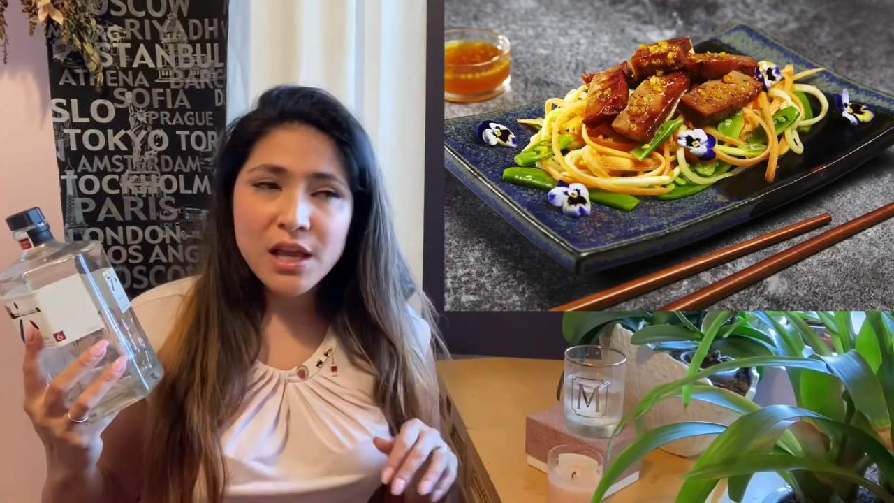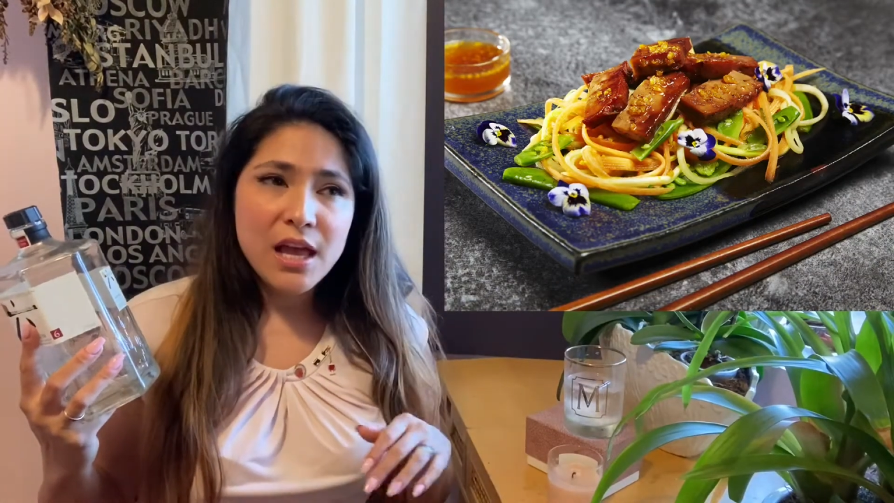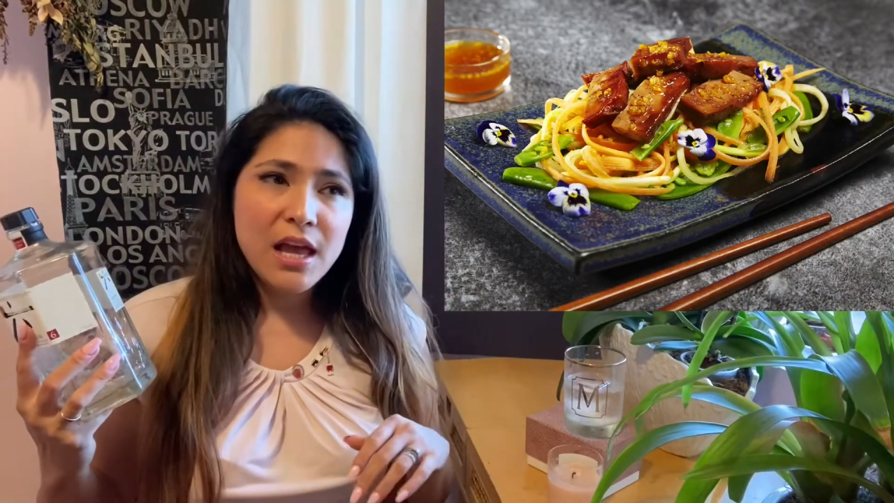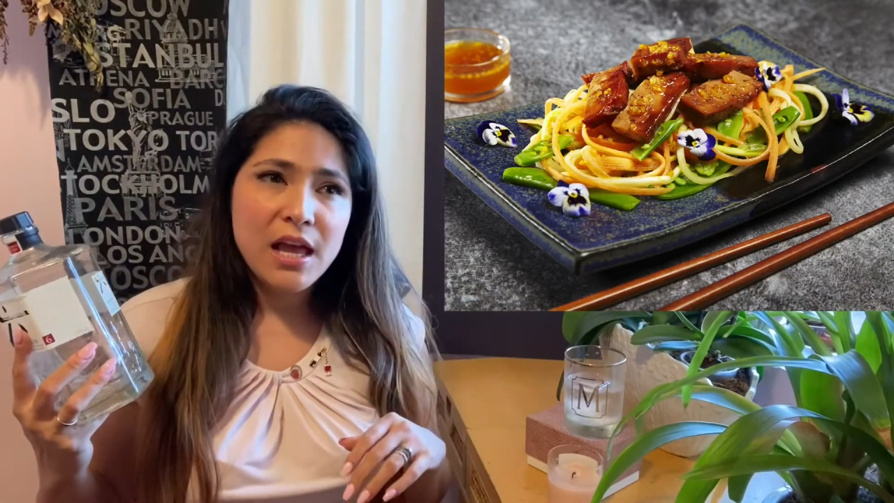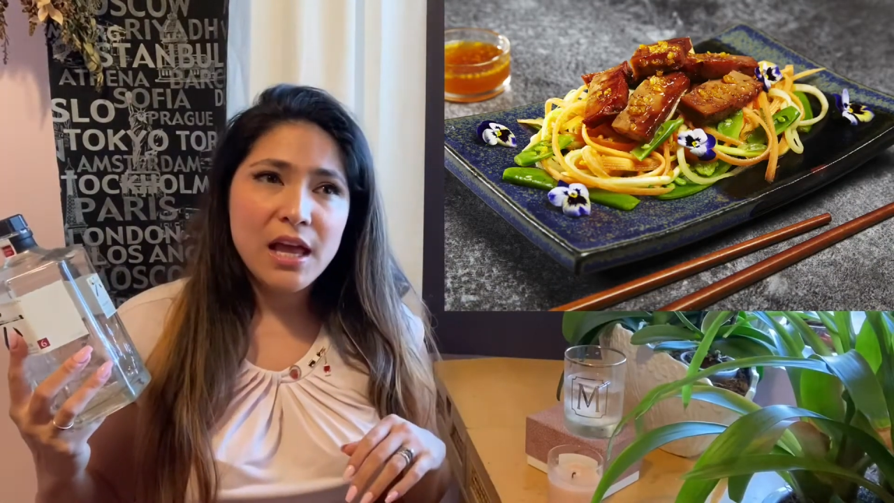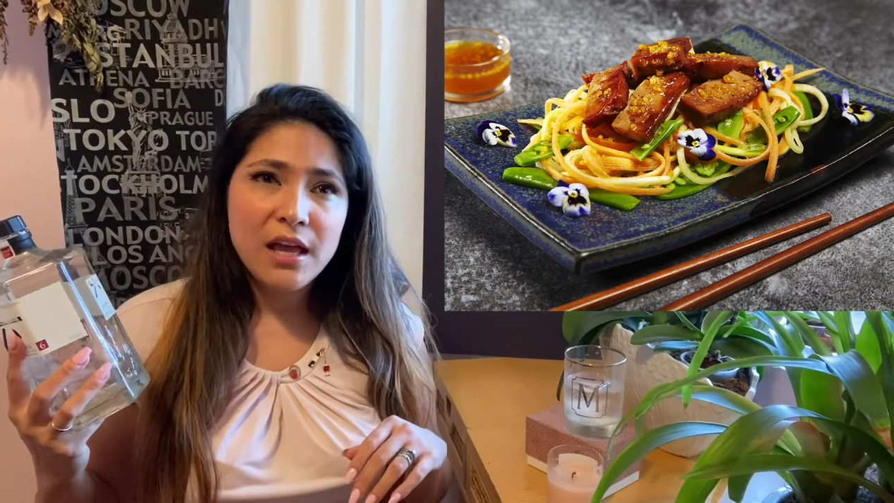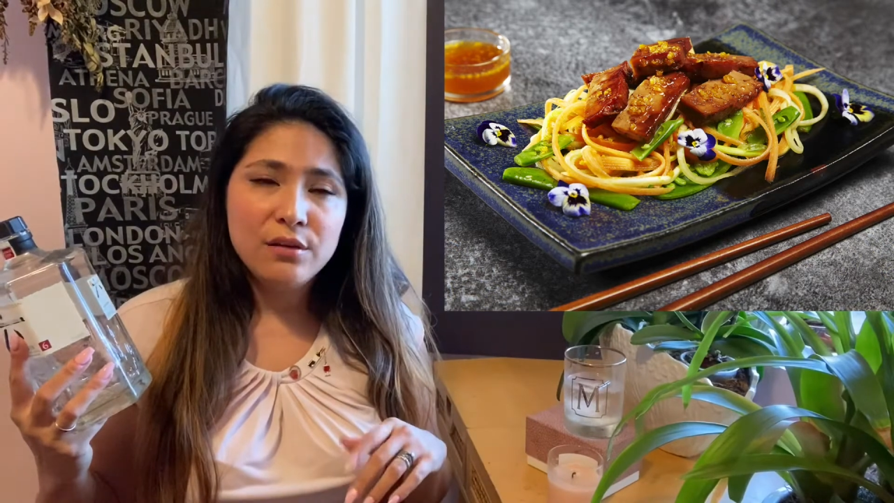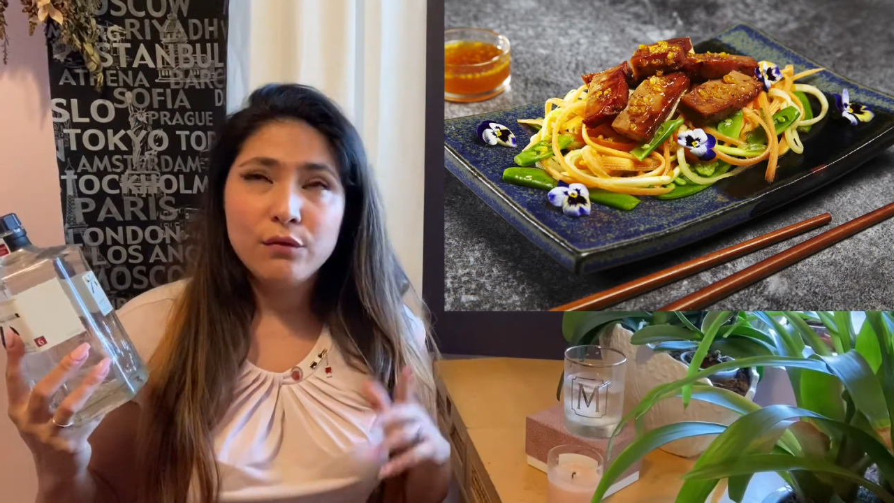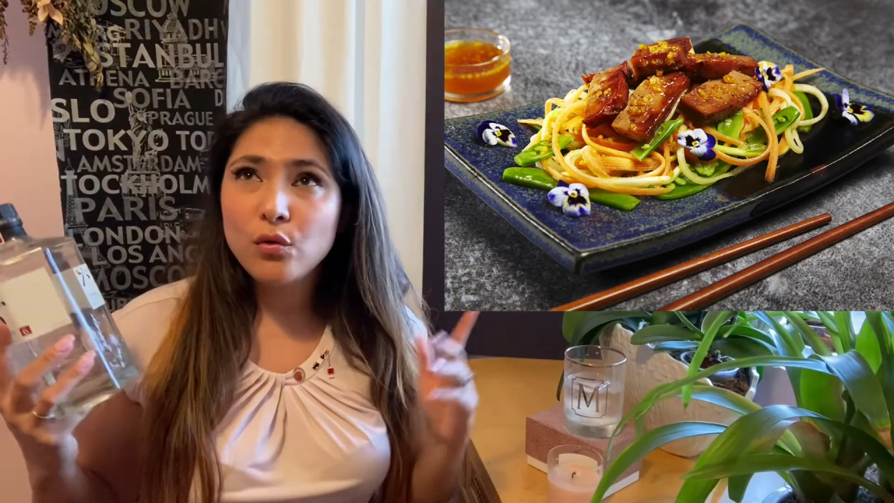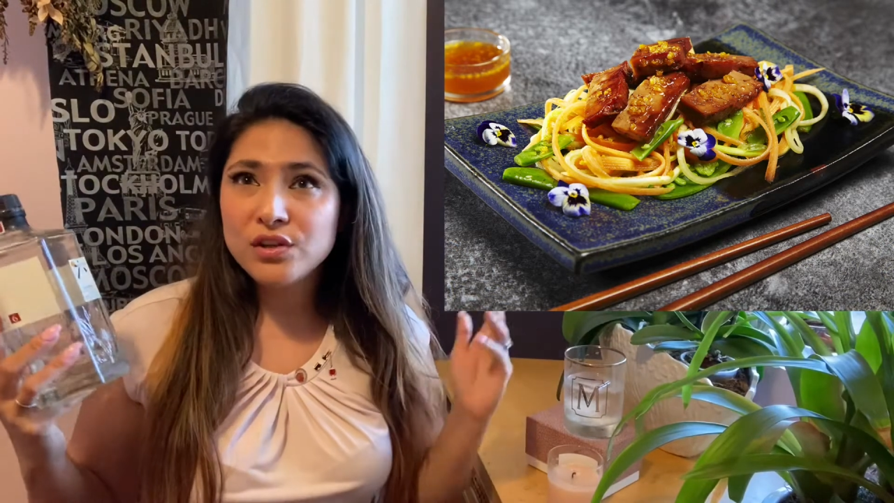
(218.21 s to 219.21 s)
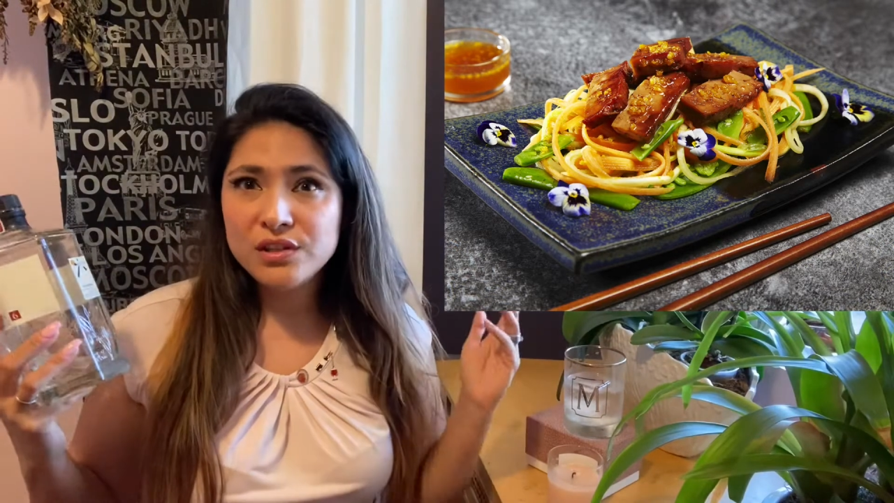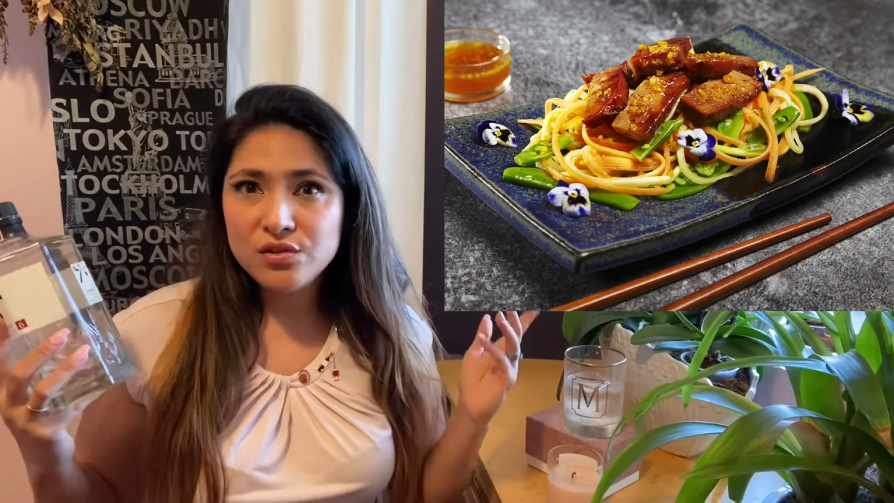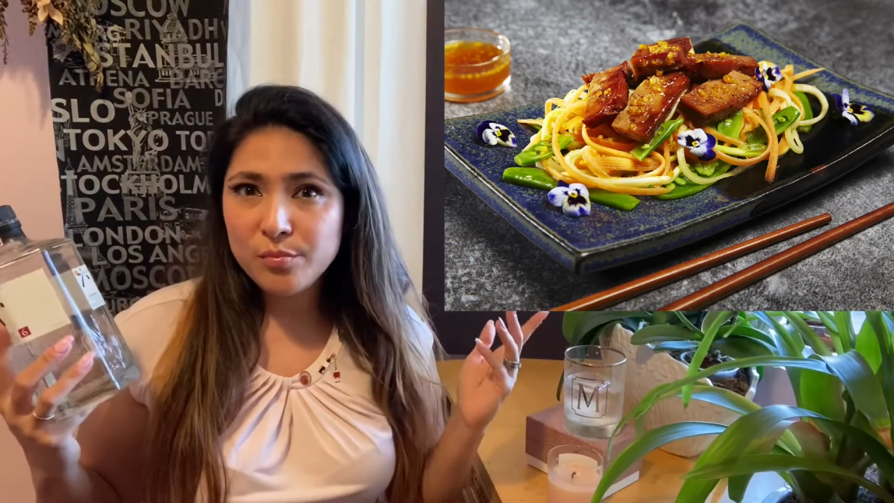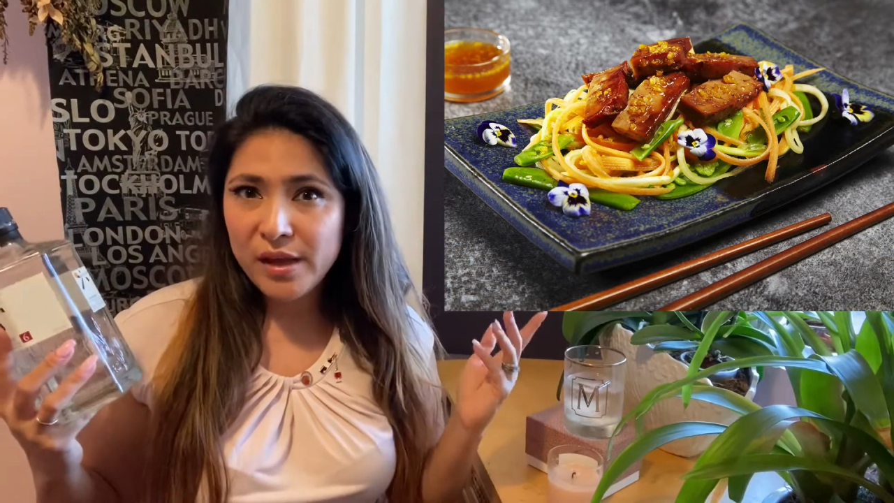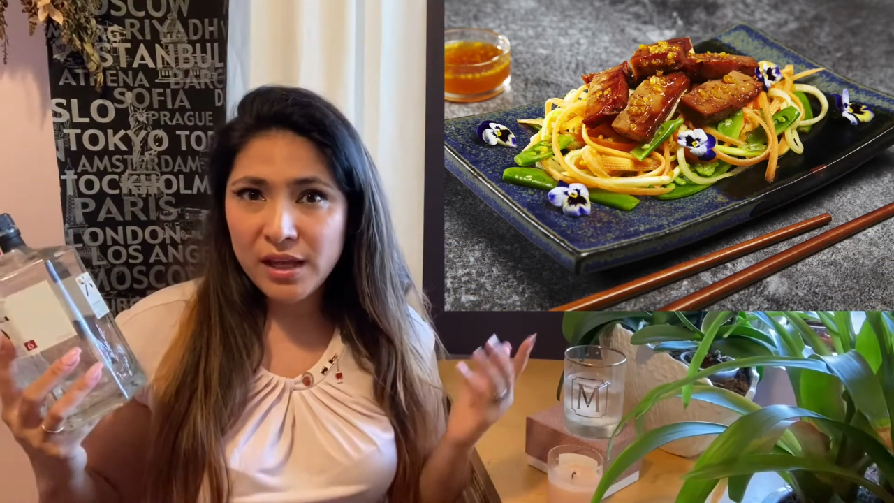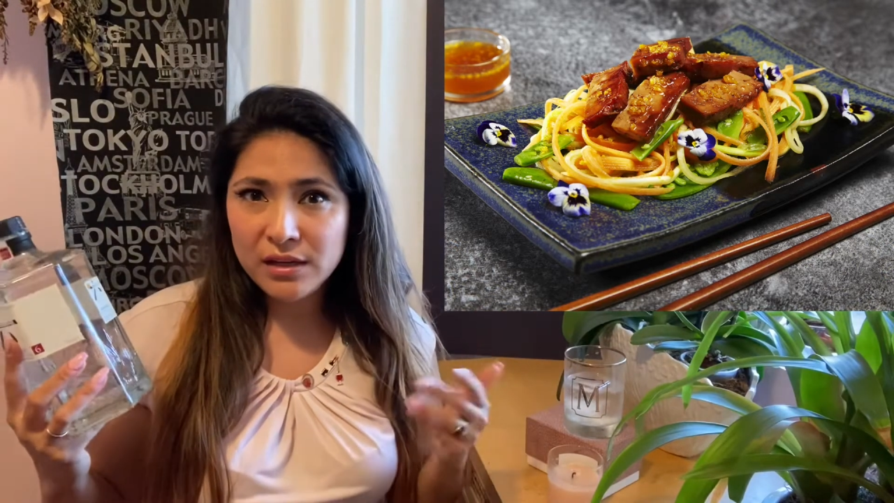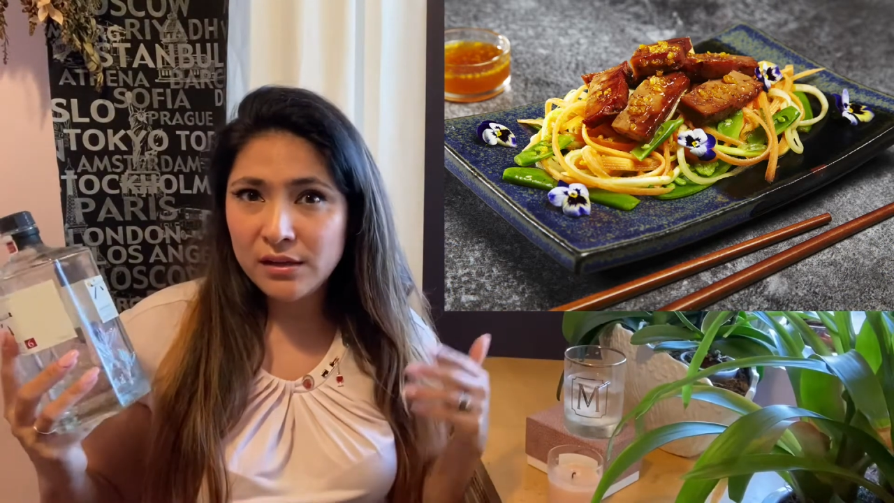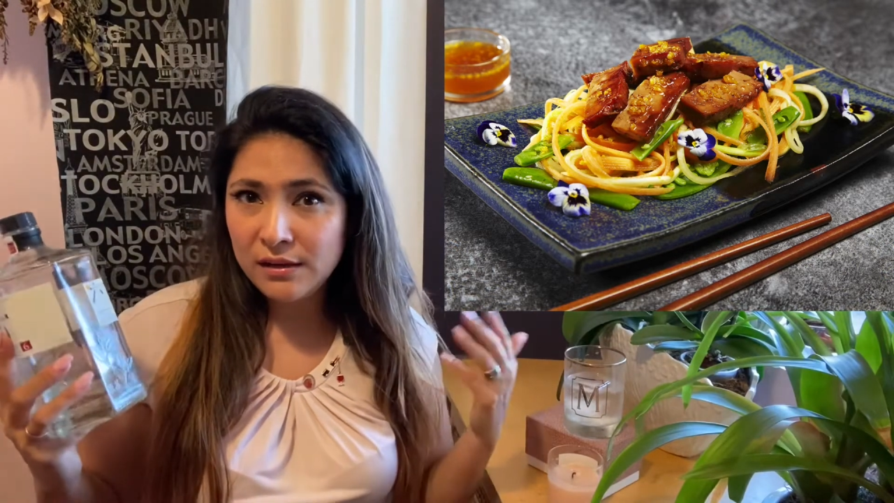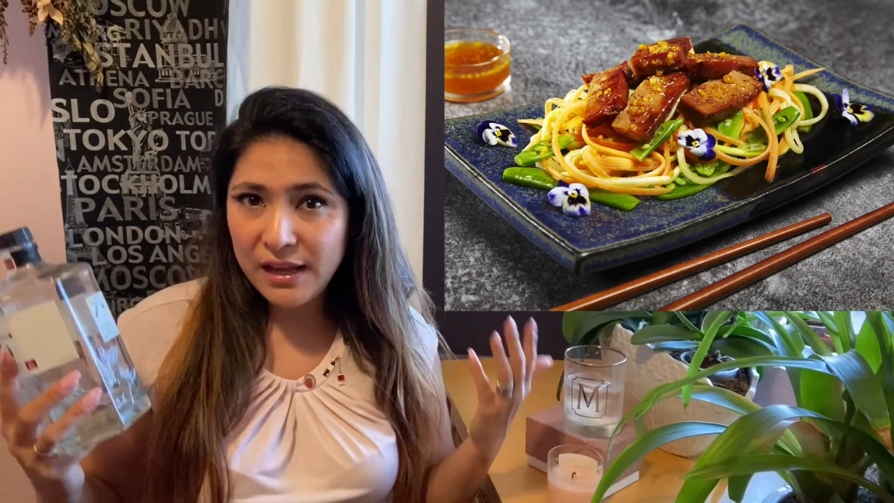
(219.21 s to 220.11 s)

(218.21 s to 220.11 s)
and of course in Japan and in